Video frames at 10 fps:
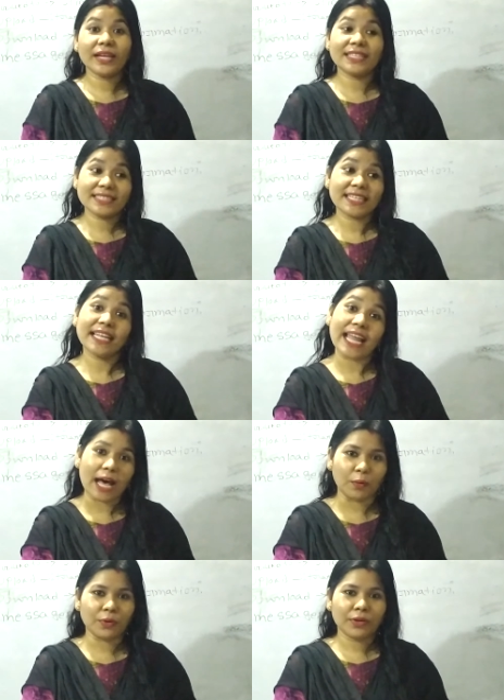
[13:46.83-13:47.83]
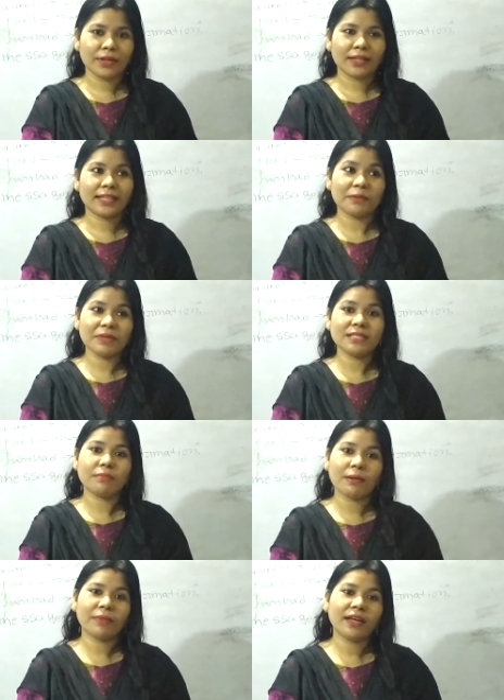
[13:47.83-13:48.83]
Still now. That means
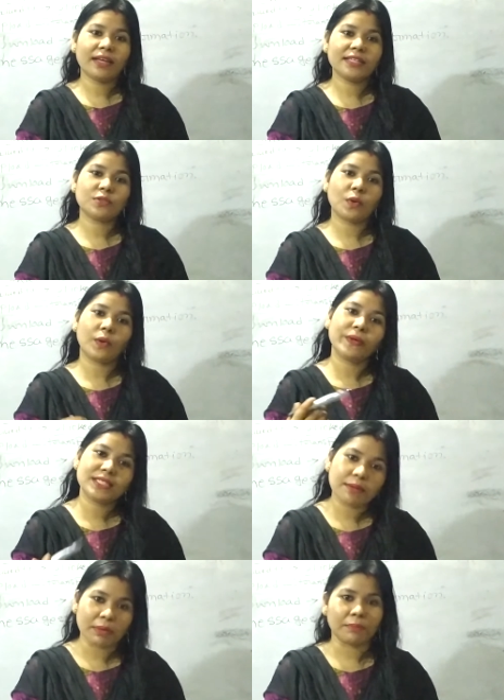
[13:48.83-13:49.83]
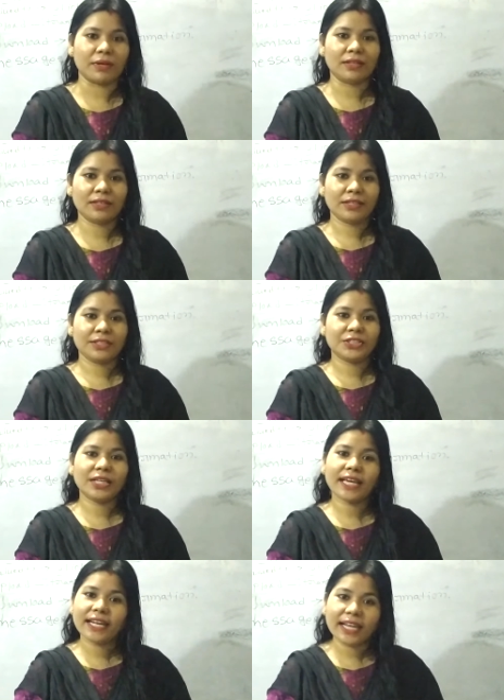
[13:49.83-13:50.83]
mama is always a mama.
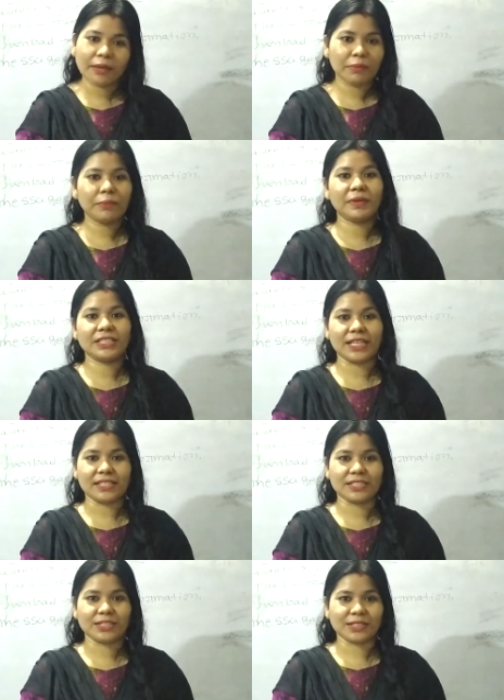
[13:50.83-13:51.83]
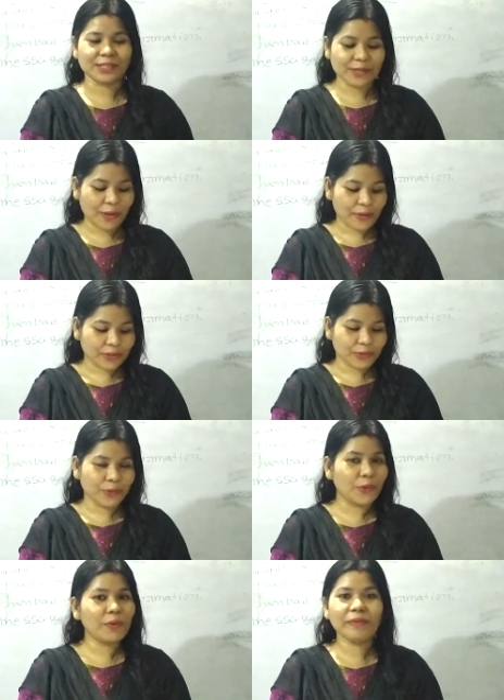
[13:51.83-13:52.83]
She can never be changed,
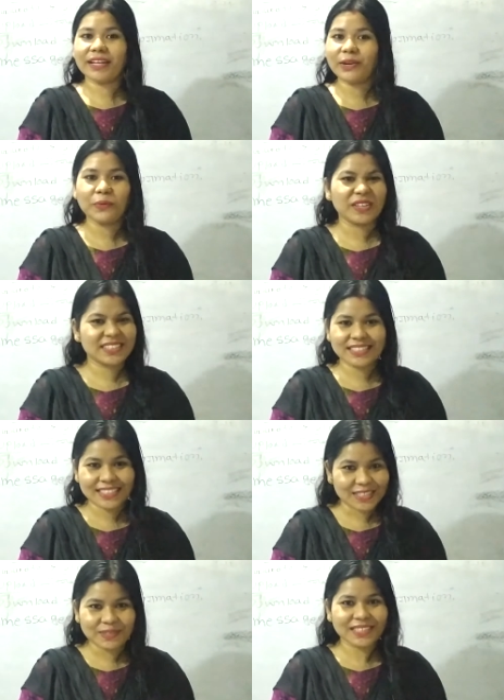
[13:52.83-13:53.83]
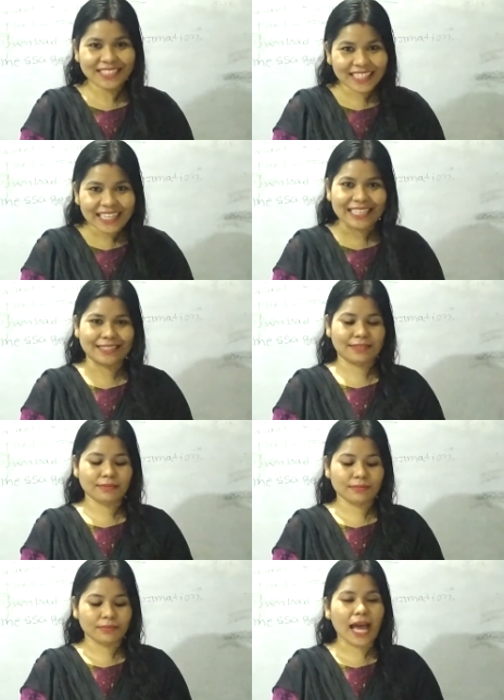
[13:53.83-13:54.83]
no matter what the situation is.
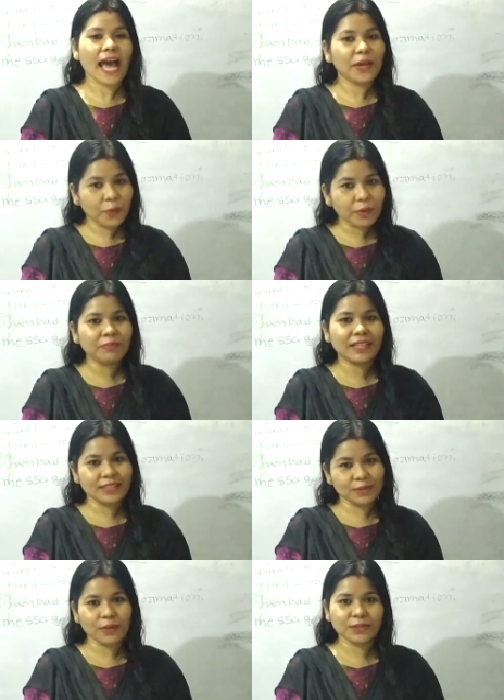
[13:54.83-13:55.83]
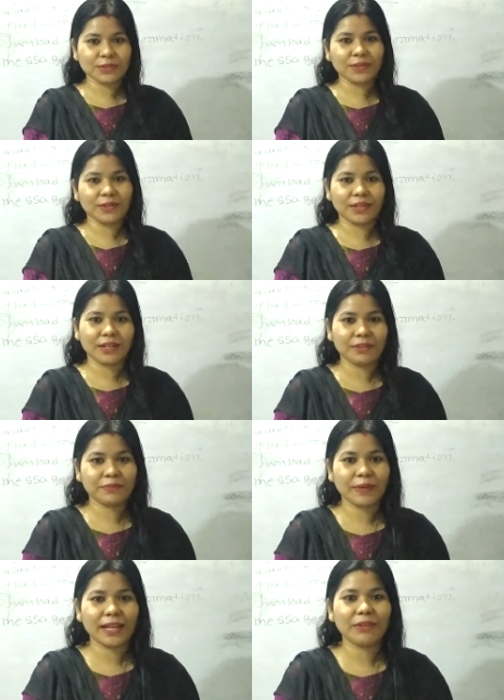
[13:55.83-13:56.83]
I hope that's also
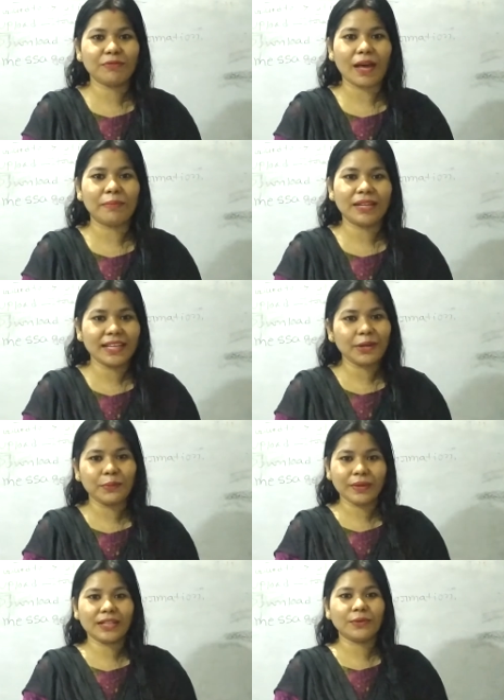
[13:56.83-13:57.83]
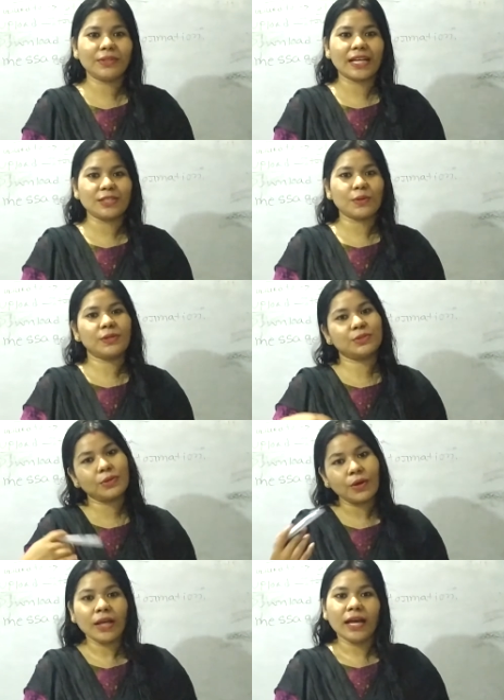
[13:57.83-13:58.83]
very familiar with you. That's
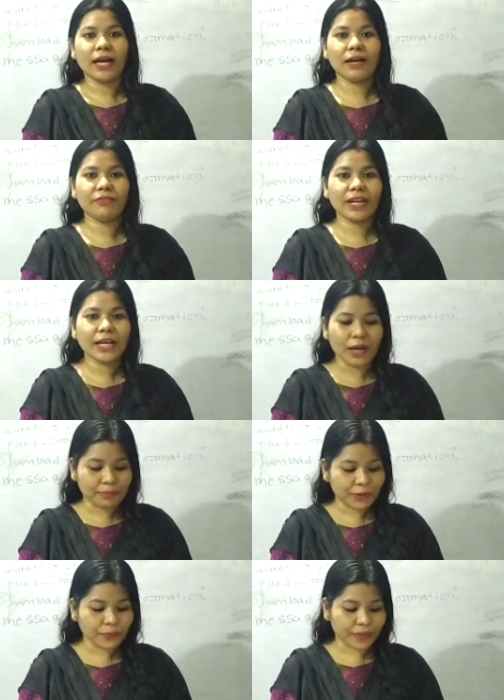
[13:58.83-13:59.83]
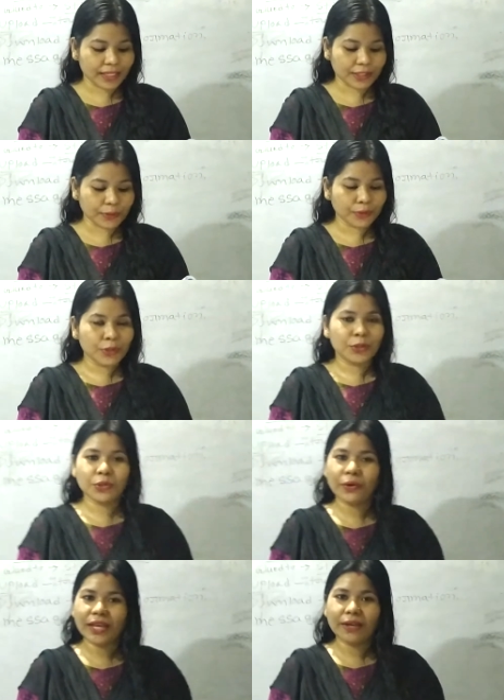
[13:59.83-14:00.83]
also very common with you.
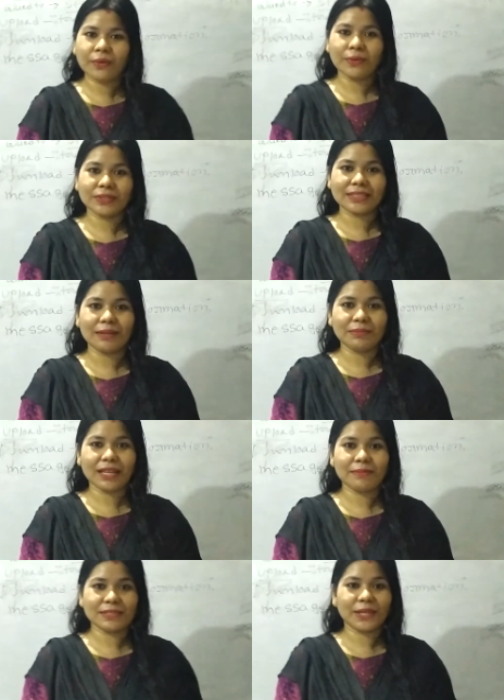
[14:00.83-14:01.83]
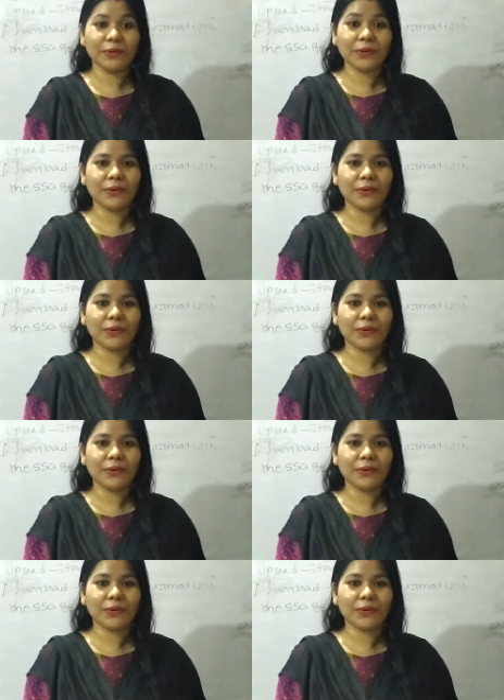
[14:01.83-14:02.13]
Though you sometimes you